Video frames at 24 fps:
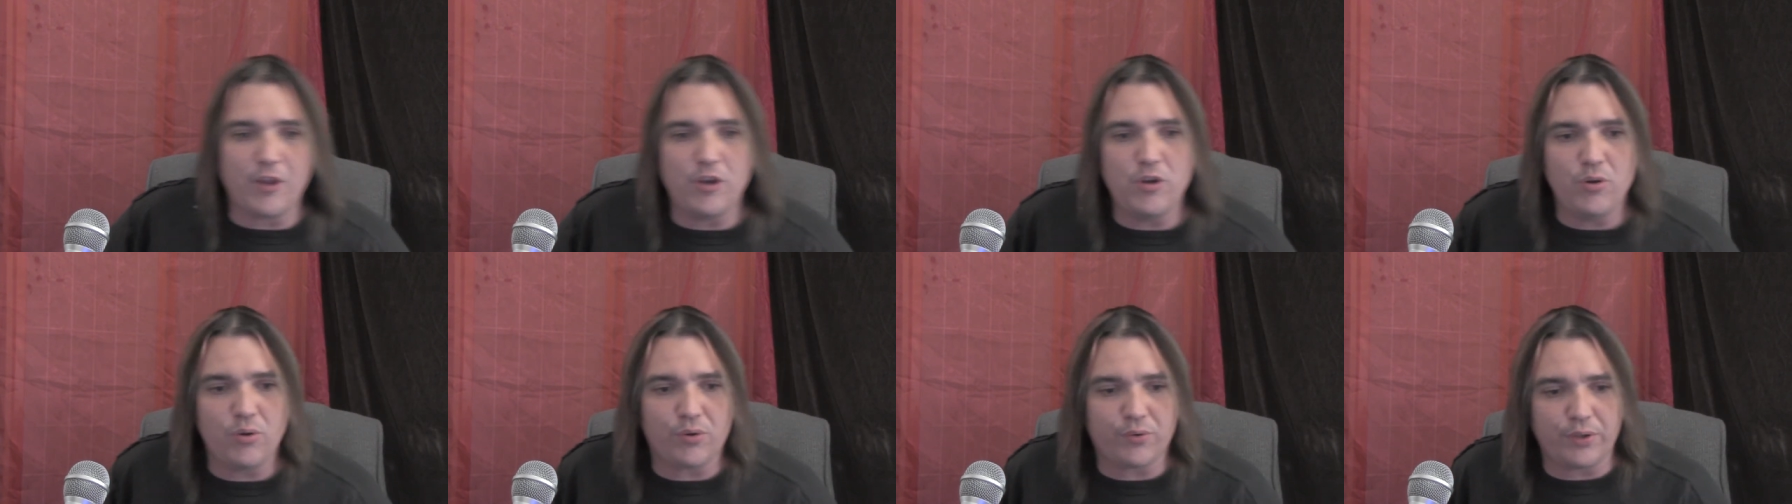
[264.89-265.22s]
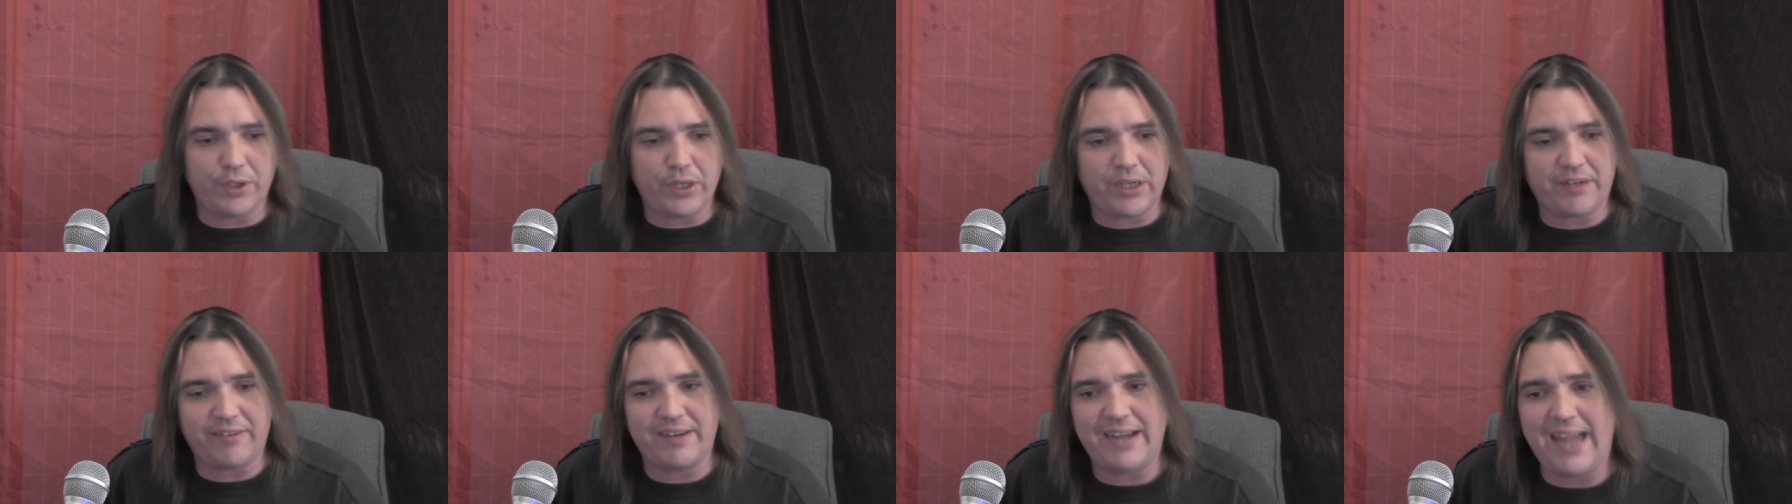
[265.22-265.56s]

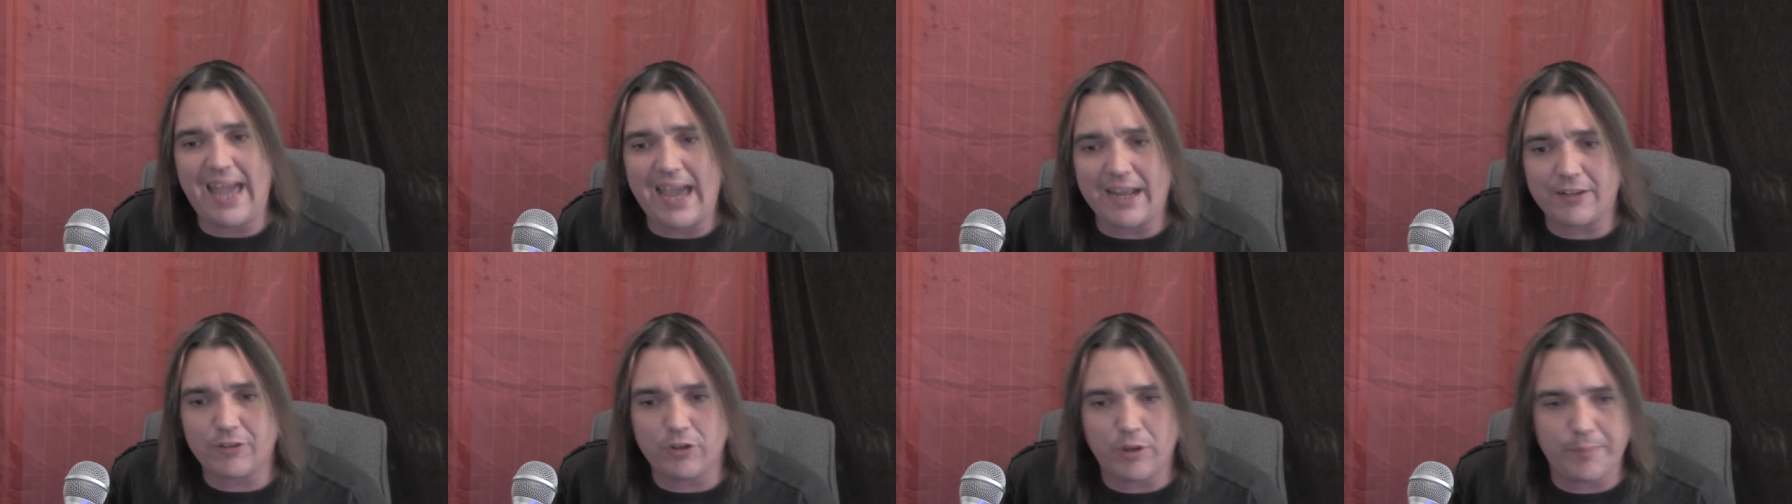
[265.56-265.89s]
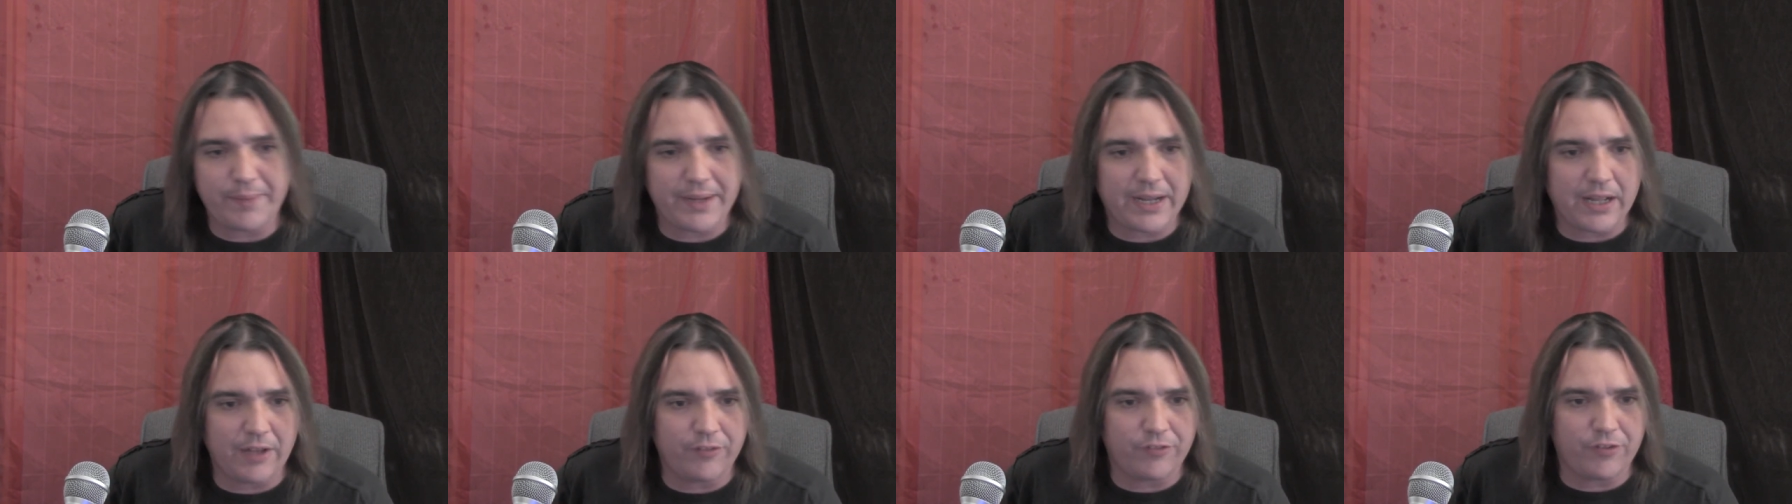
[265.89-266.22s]
nuclear reactor
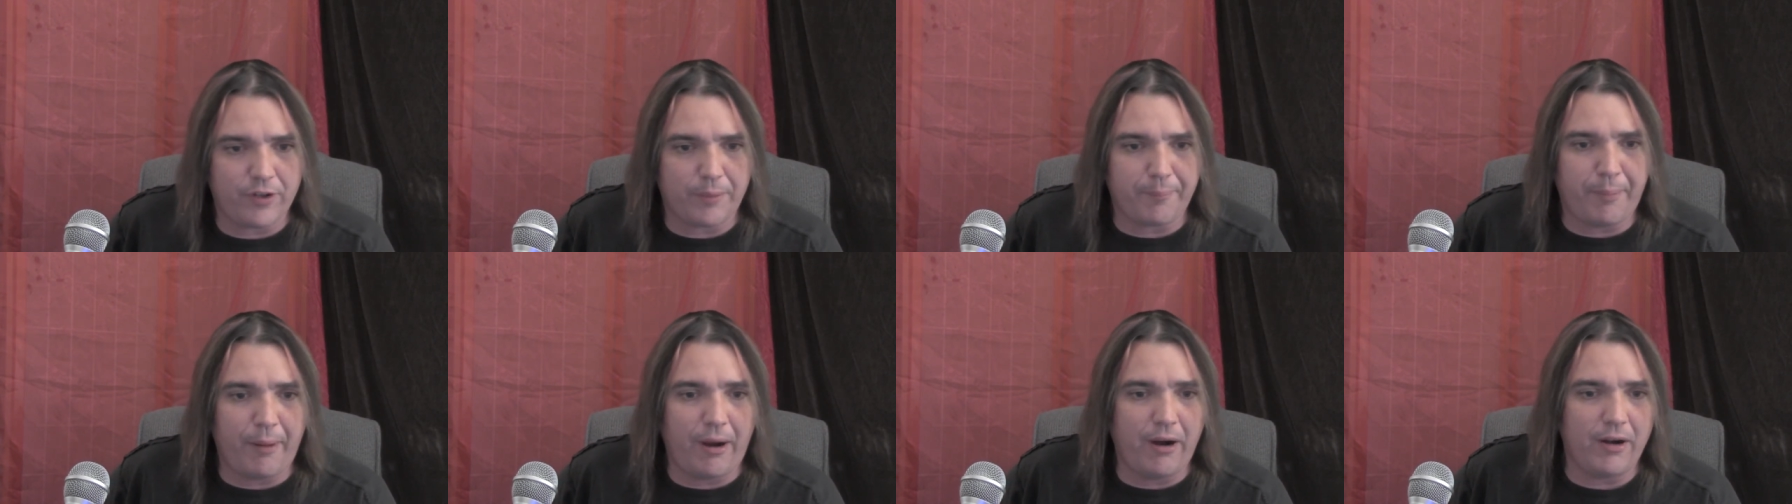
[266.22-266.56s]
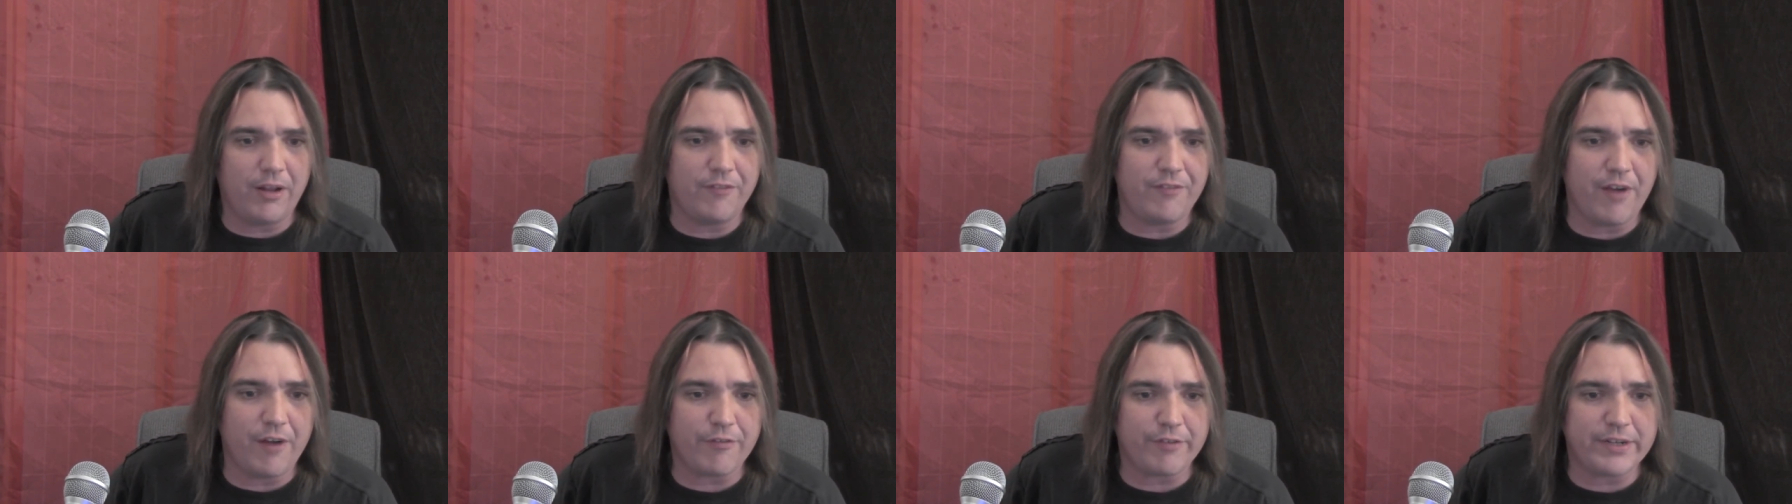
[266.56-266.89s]
because they're part
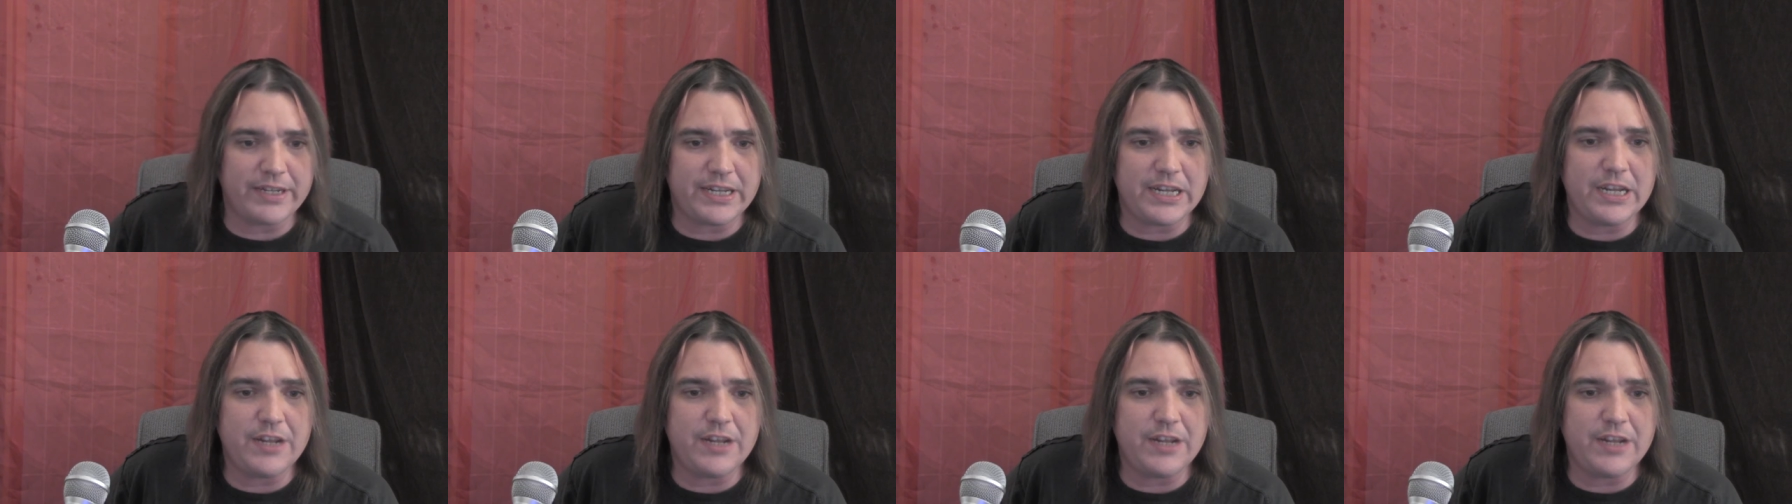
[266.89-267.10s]
of every